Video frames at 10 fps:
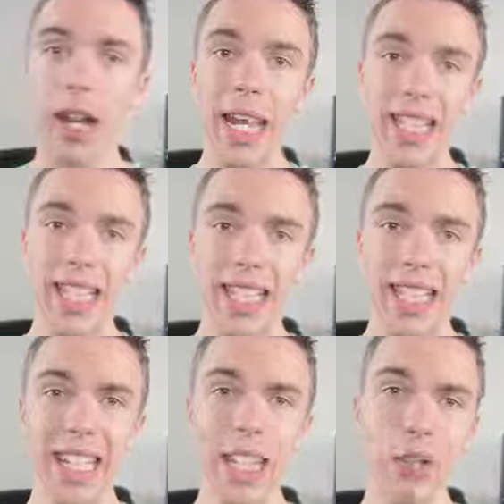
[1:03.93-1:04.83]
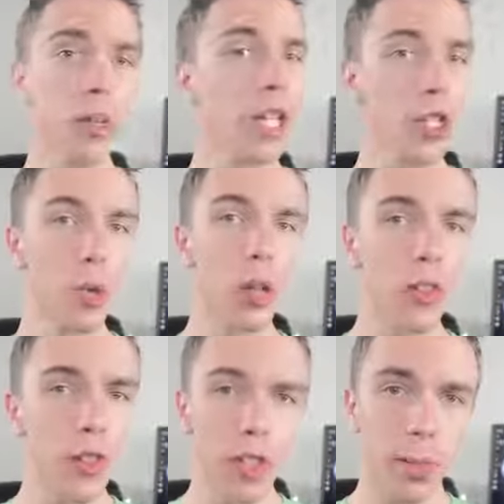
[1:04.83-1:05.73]
on AT&T you get
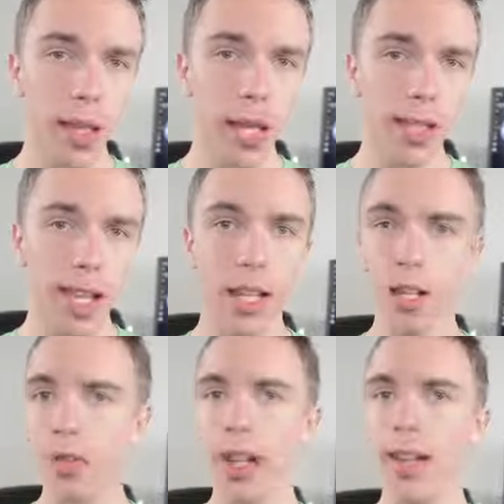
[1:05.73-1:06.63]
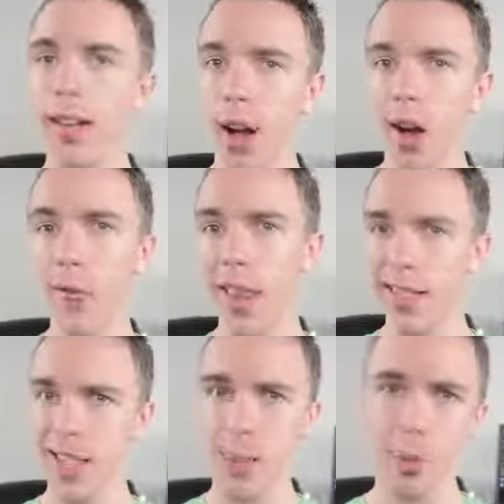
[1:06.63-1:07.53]
250 minutes and no data at all for that
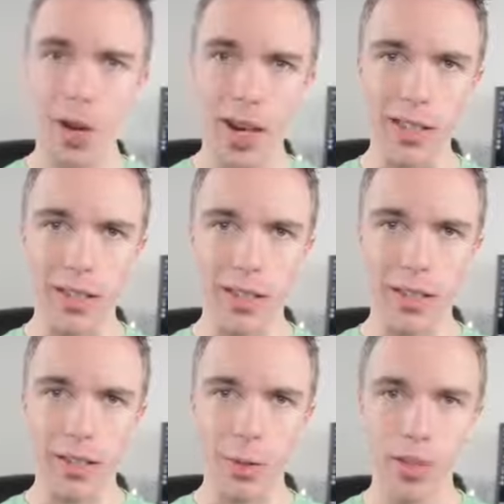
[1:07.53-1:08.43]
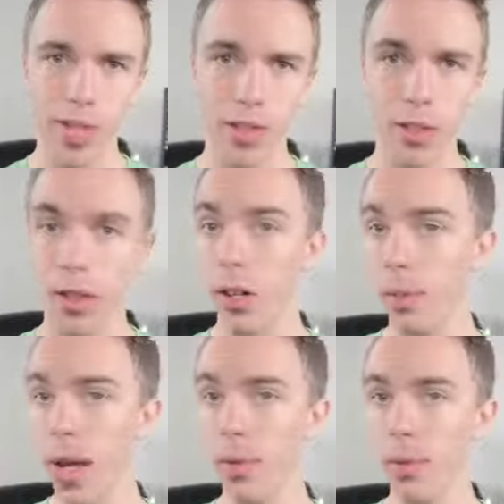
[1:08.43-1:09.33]
same price. So it sounds solid on
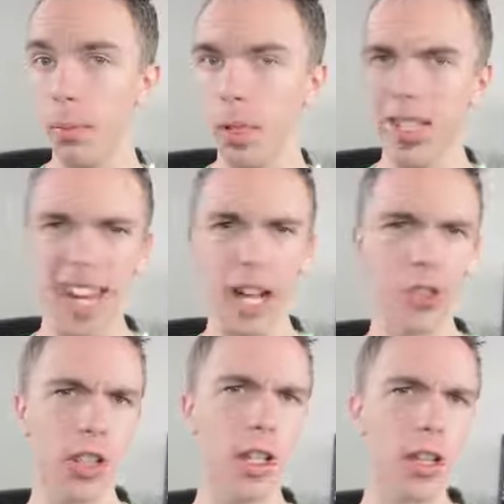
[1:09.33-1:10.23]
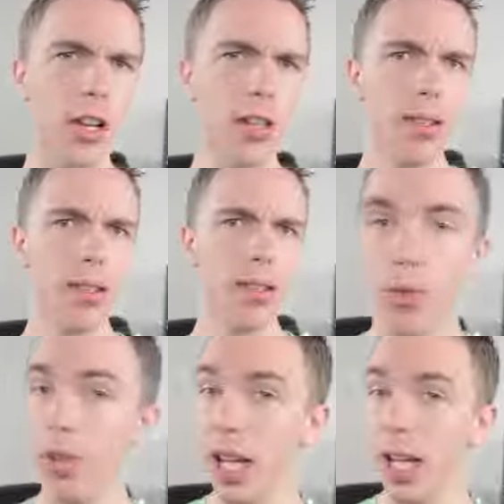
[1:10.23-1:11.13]
paper, but is it actually any good?
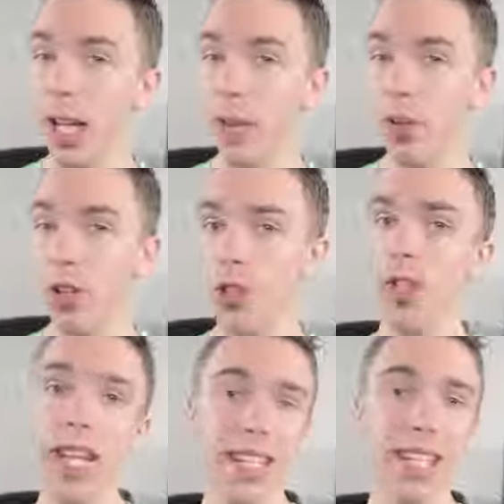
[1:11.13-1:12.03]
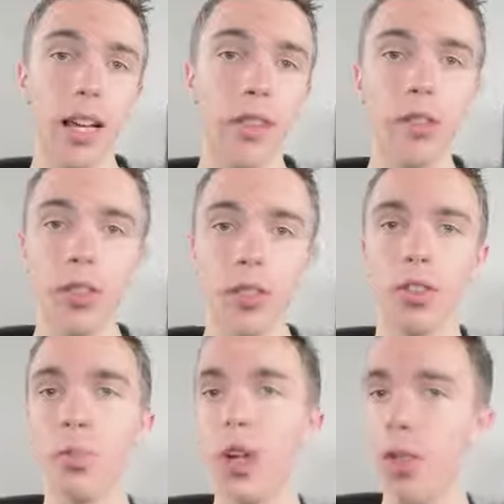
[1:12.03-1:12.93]
For data coverage, TextNow uses the
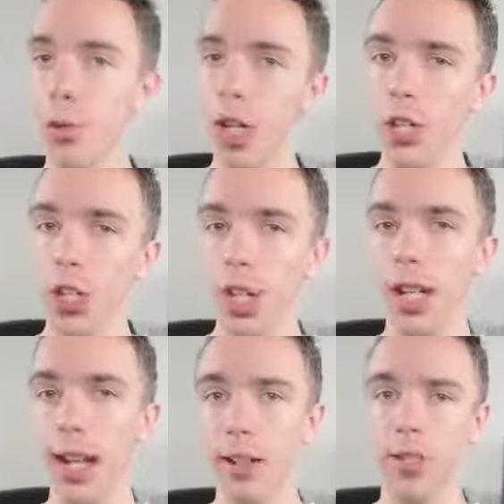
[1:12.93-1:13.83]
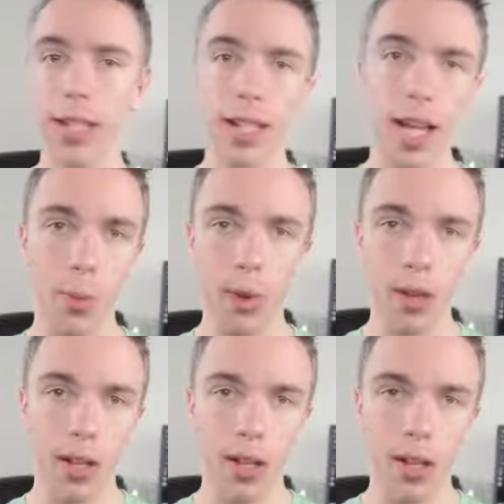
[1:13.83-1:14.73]
Sprint 3G and LTE
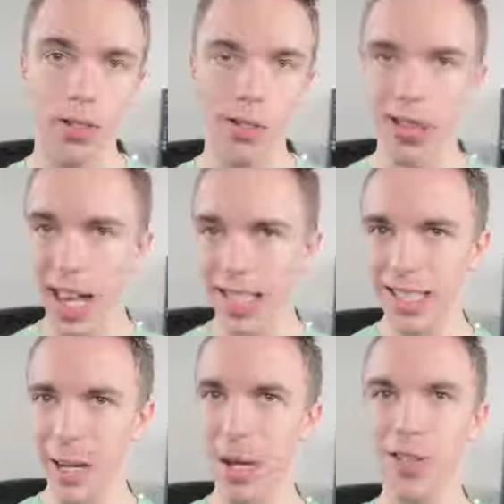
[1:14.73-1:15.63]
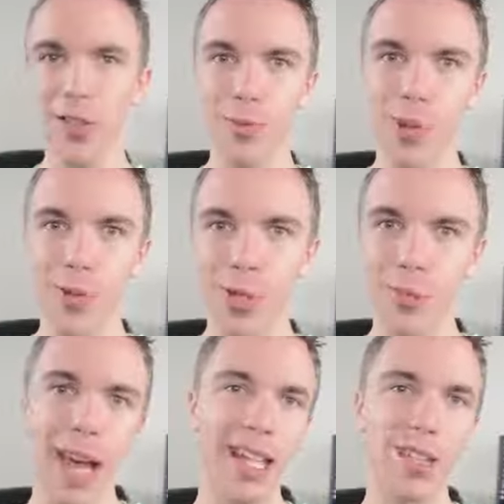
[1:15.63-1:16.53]
network. So the last time I used Sprint was
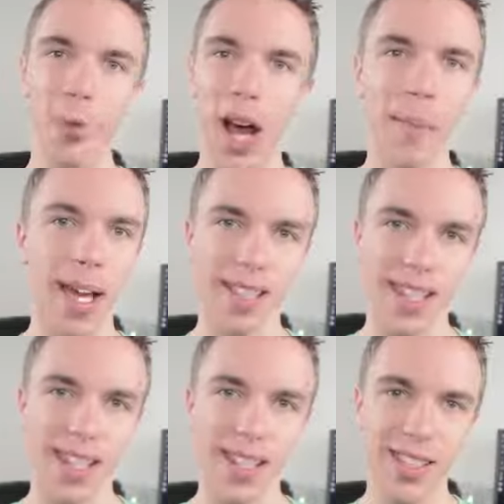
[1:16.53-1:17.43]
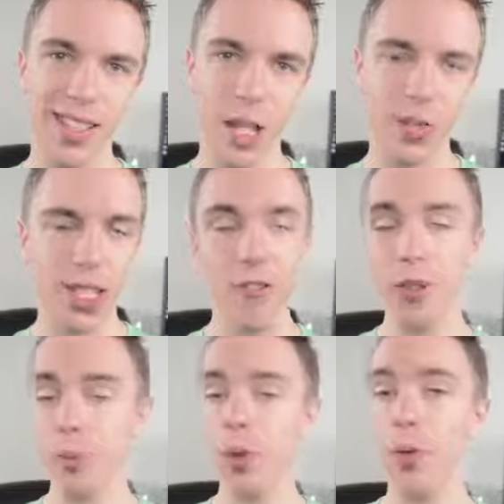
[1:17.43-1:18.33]
back in the WiMAX days, and it was
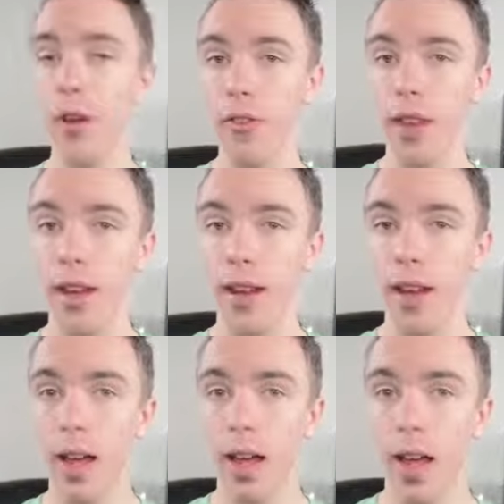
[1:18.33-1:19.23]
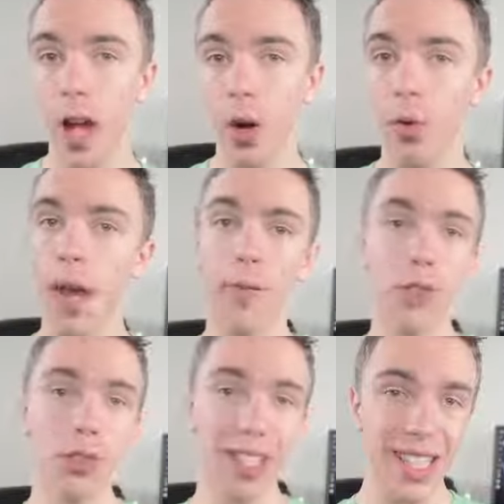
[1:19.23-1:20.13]
definitely pretty rough then. However, after
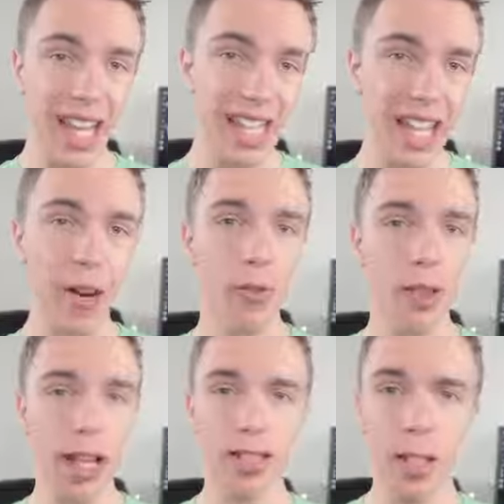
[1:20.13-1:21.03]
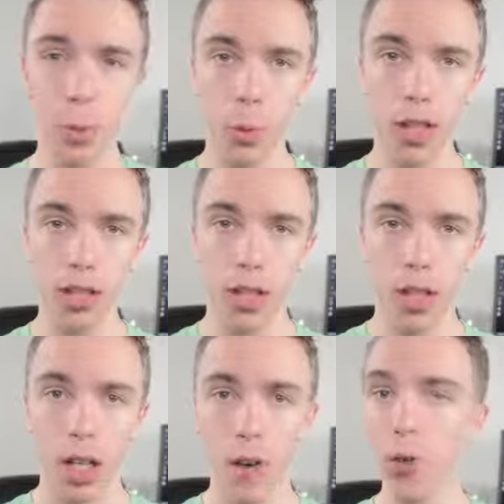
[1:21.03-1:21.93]
using TextNow for the last couple weeks,
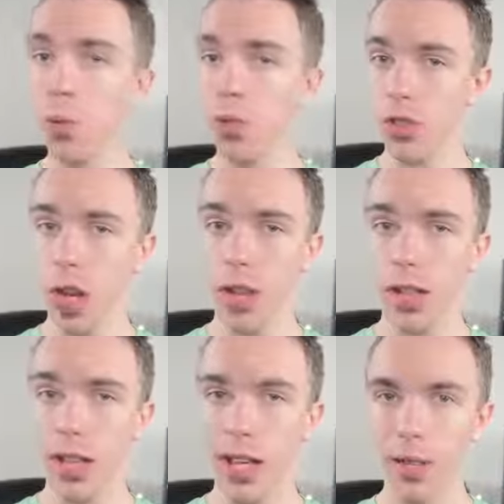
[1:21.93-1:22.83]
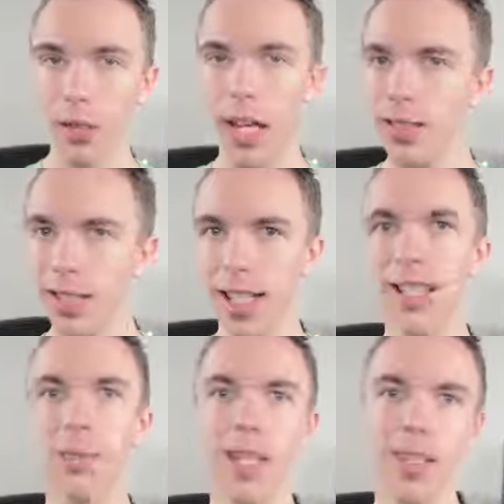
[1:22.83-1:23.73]
coverage was solid, and those
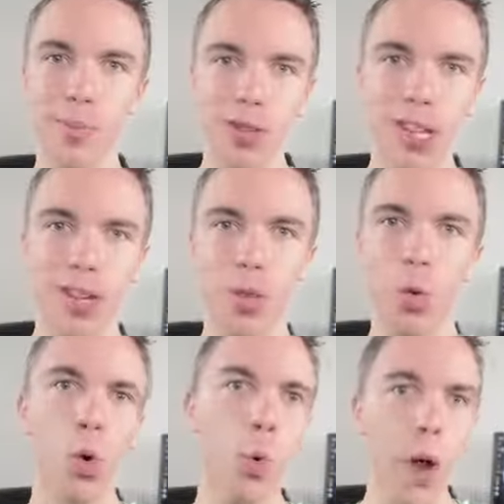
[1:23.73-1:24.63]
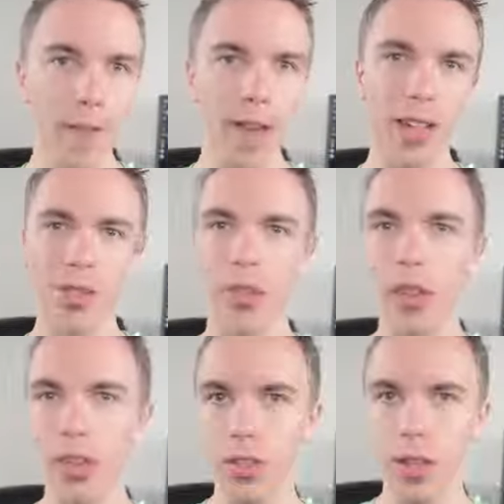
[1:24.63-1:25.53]
LTE speeds in particular were way faster than
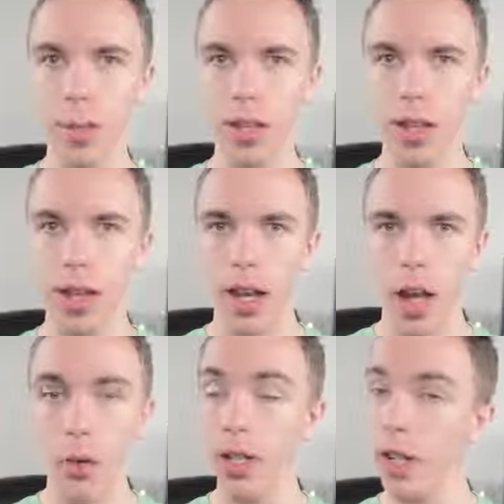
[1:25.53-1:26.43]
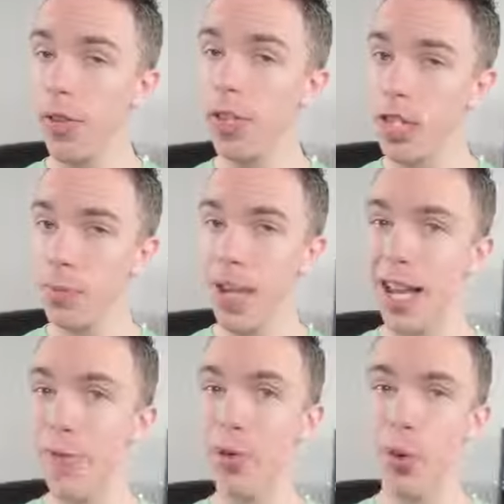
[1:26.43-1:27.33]
they used to be. However, it definitely does
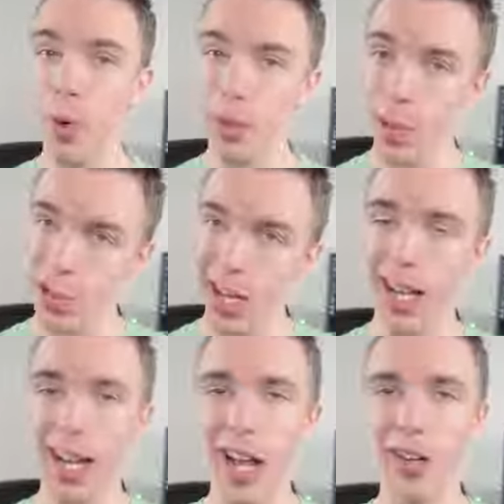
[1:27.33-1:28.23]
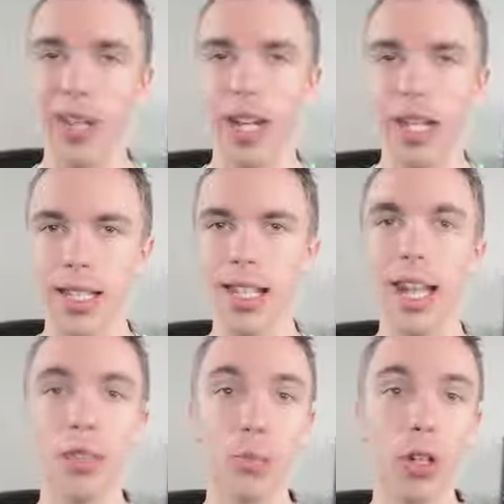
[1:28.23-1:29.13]
pay if you're going to be checking it out to see
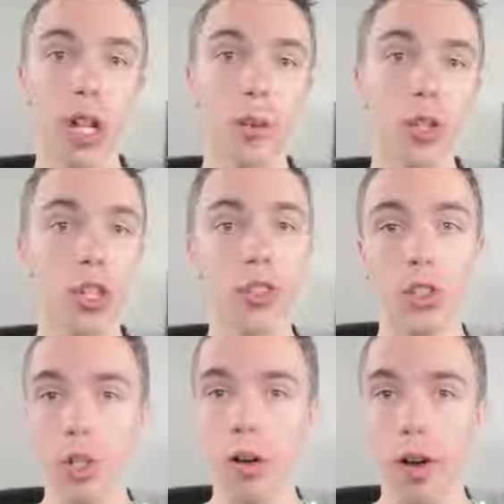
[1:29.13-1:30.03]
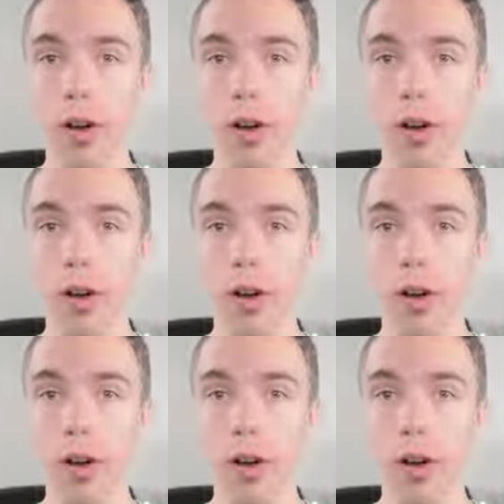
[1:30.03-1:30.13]
how Sprint coverage is in your